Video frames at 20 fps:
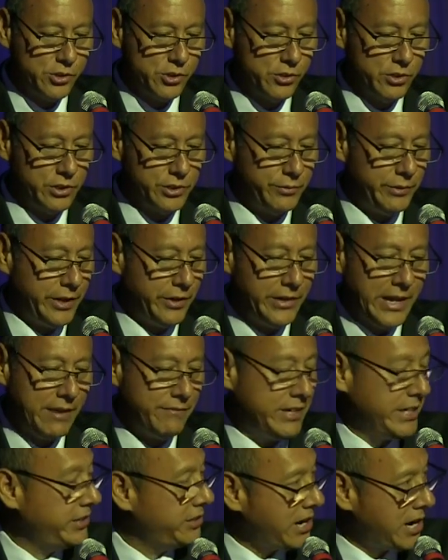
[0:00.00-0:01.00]
insurance, we don't
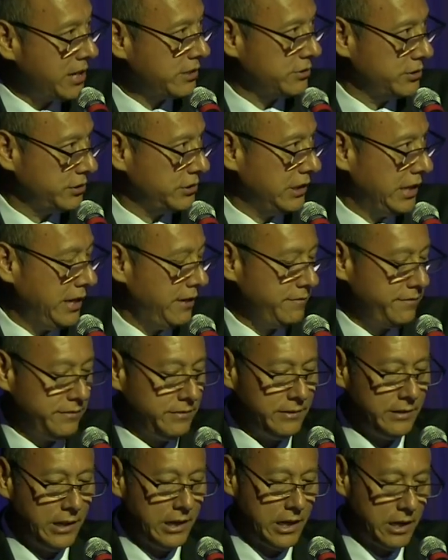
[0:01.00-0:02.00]
have any doctors left.